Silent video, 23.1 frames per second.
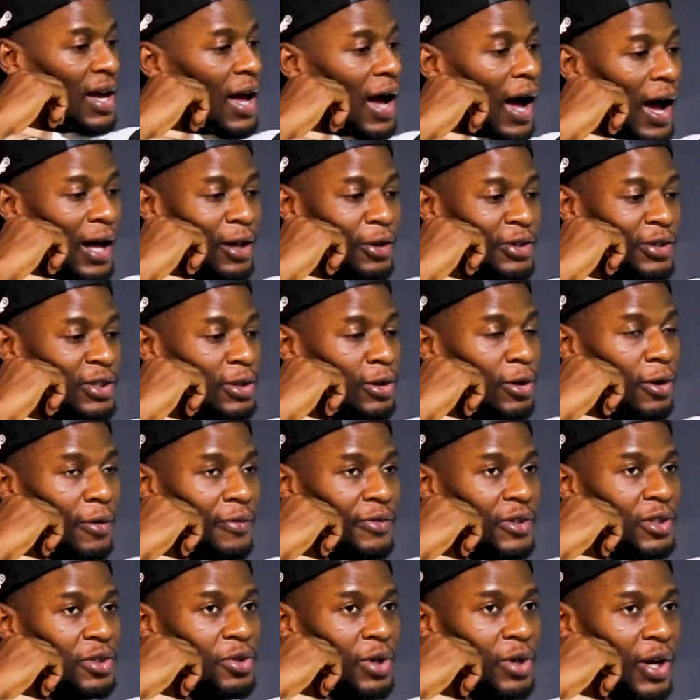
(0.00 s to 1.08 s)
I just love
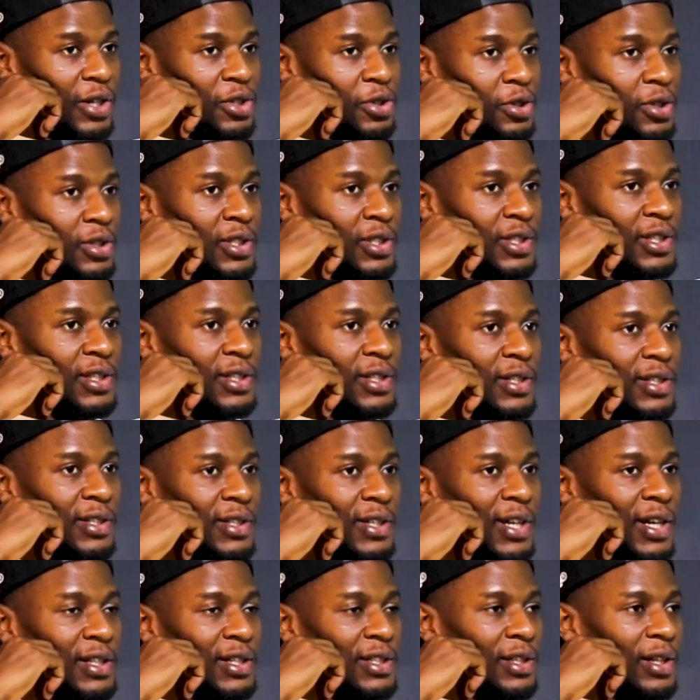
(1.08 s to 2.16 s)
the traction the city is
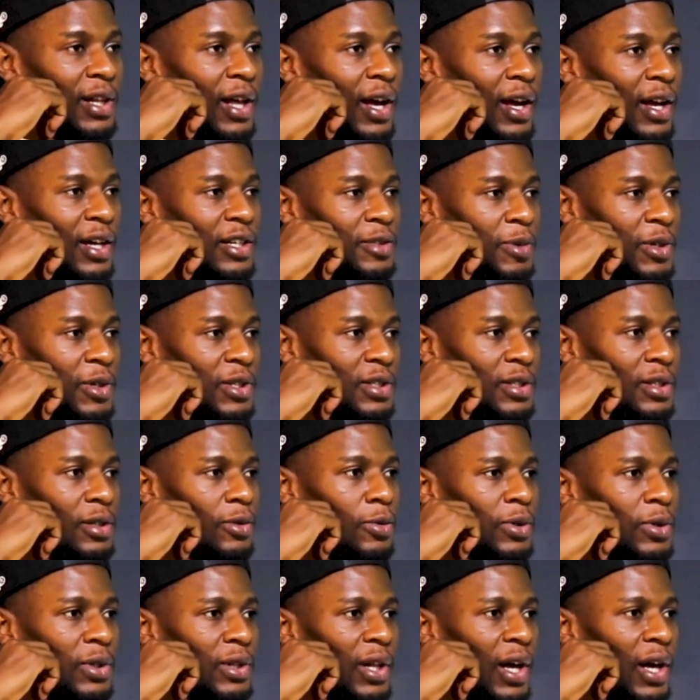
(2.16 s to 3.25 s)
getting, like, especially
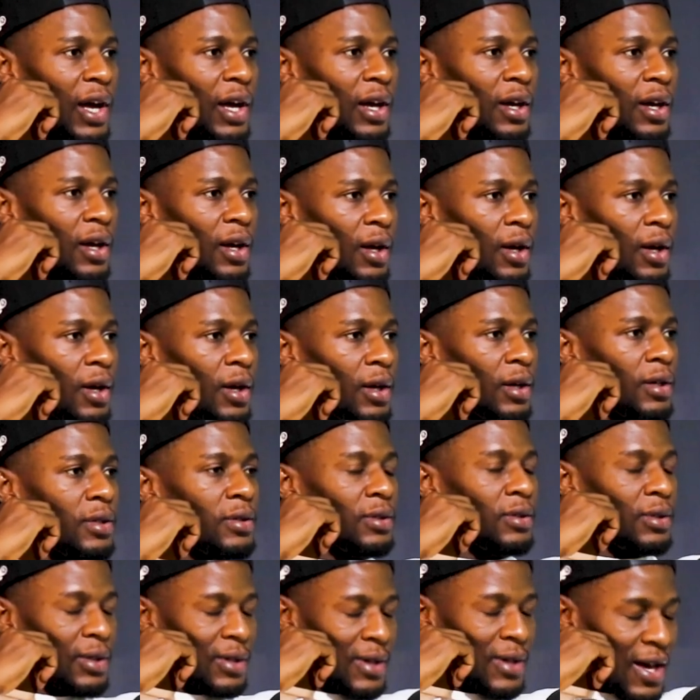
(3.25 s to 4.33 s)
with, like,
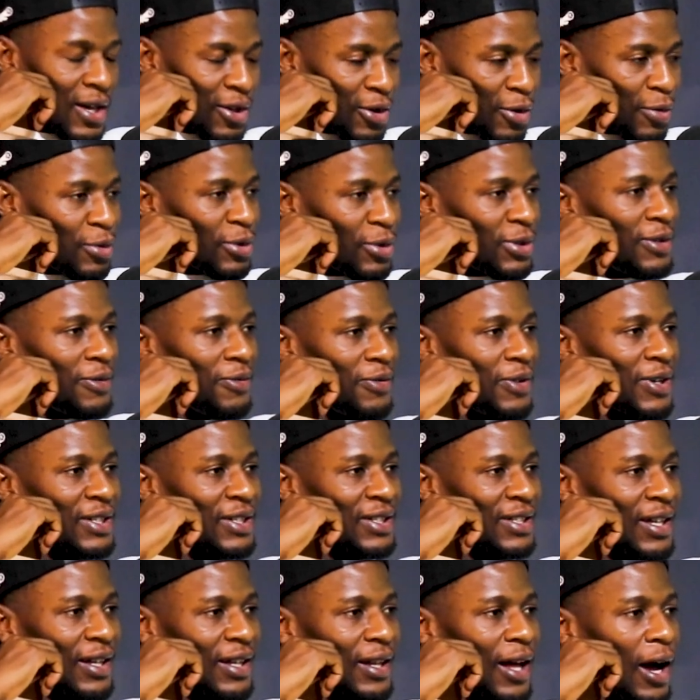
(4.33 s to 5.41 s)
AWG
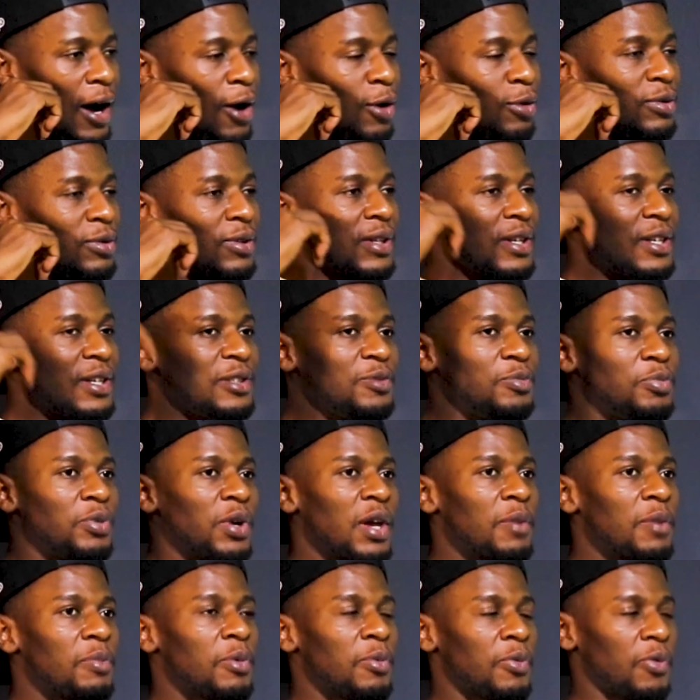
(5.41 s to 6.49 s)
Fest and how it's
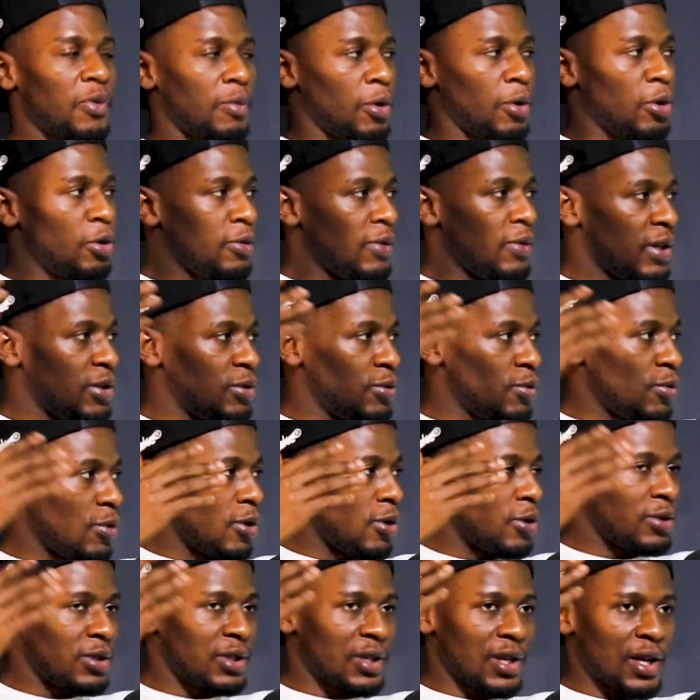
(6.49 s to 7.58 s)
bringing people from all over the
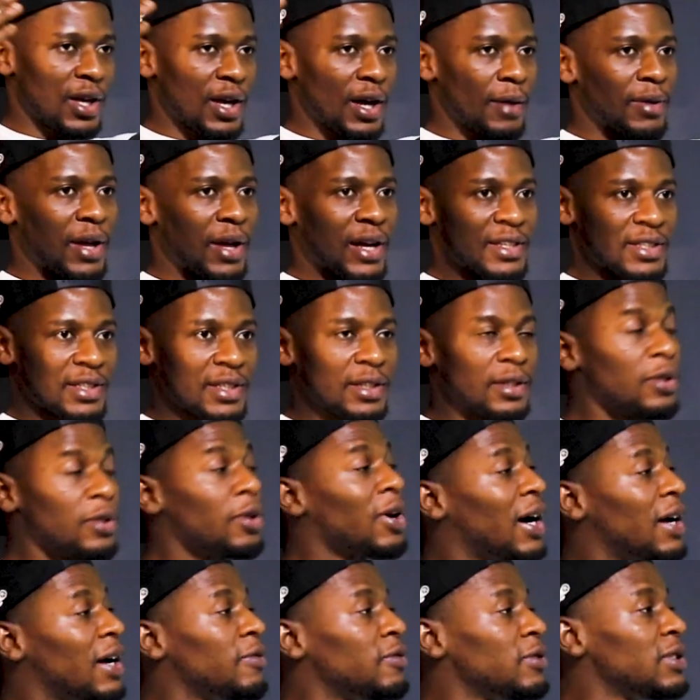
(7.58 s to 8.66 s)
world here. I'm like seeing, you
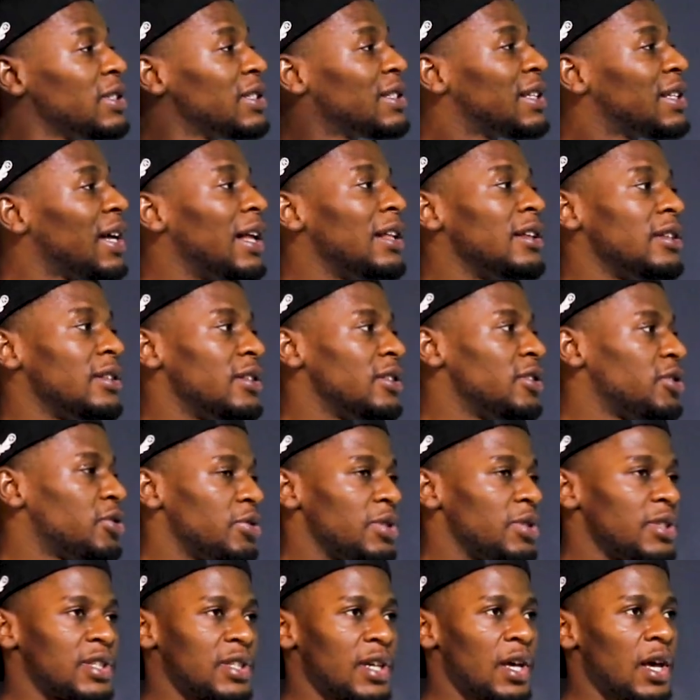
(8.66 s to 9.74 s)
can even tell in the
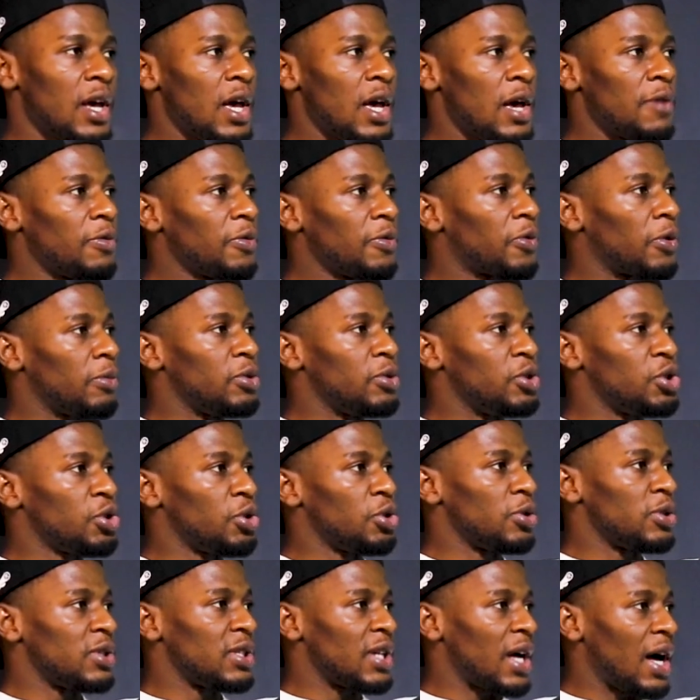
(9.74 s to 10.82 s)
streets, even from the
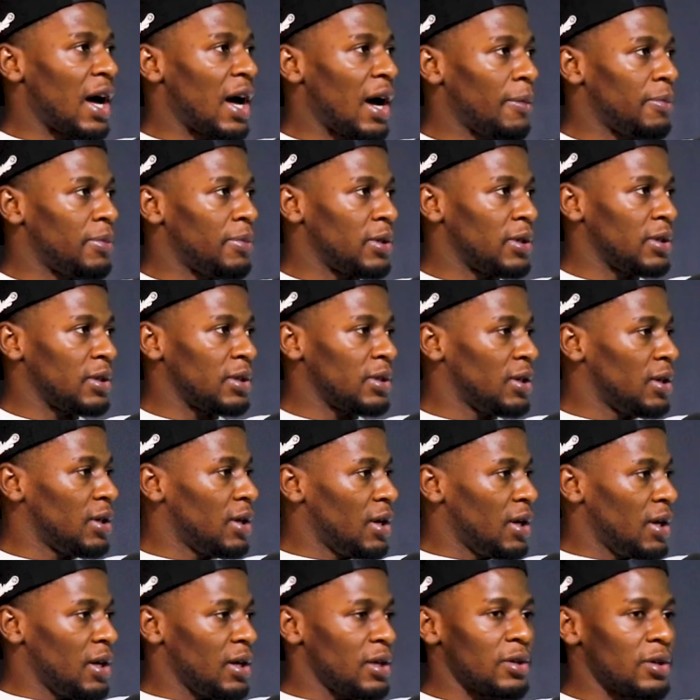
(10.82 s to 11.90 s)
shows that are happening,
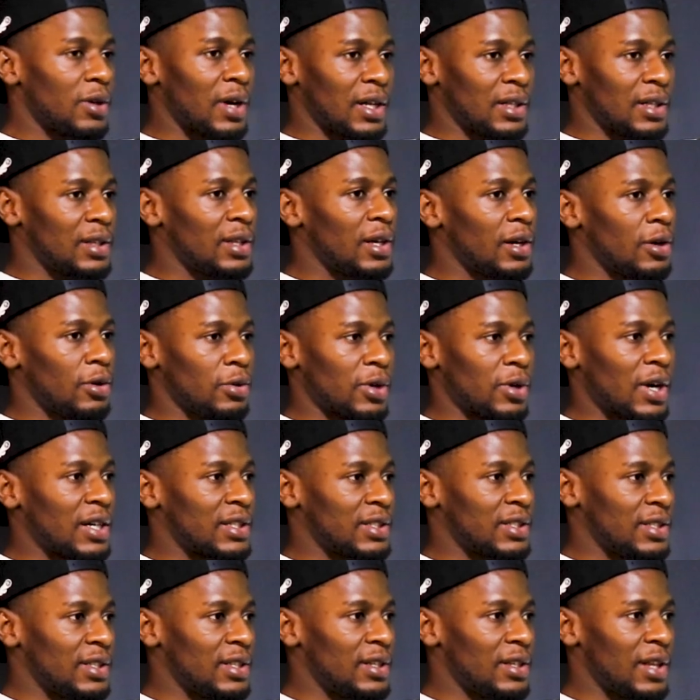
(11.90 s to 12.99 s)
you can tell, you can
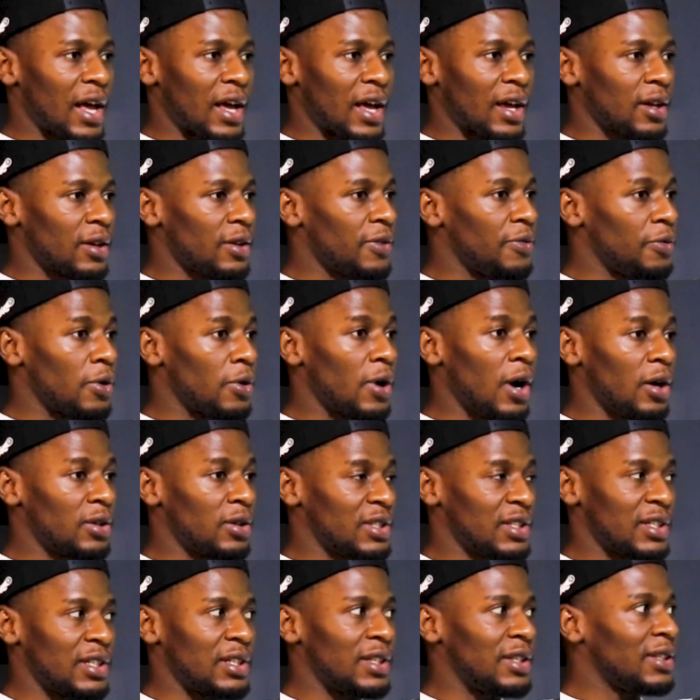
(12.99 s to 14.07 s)
see, like, if you go out
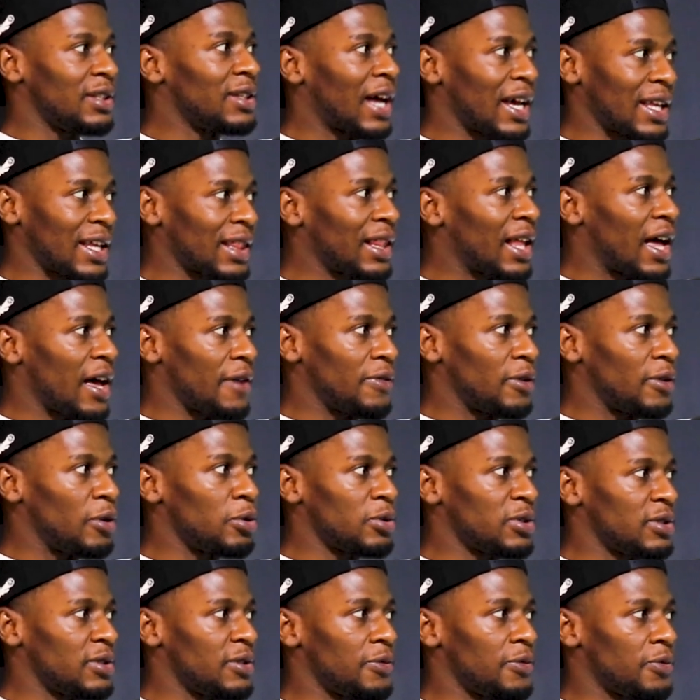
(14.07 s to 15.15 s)
in the nightlife, it
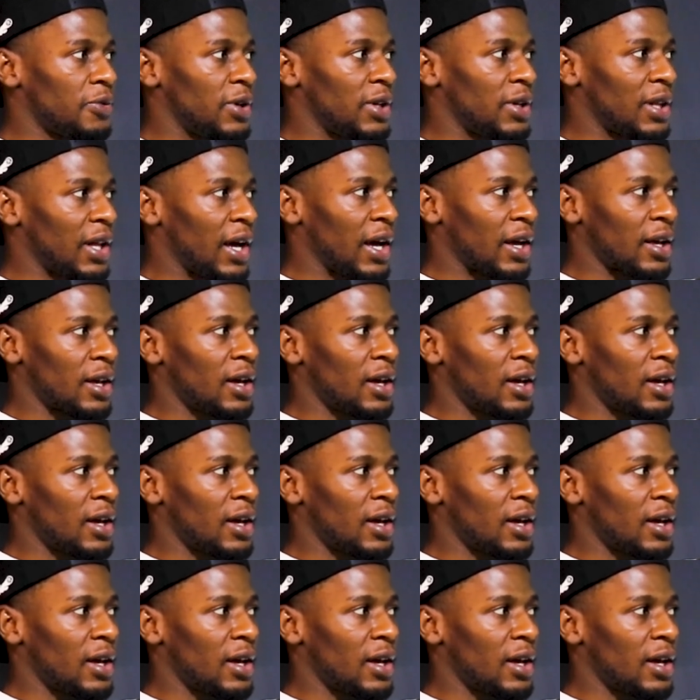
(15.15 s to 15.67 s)
looks different, like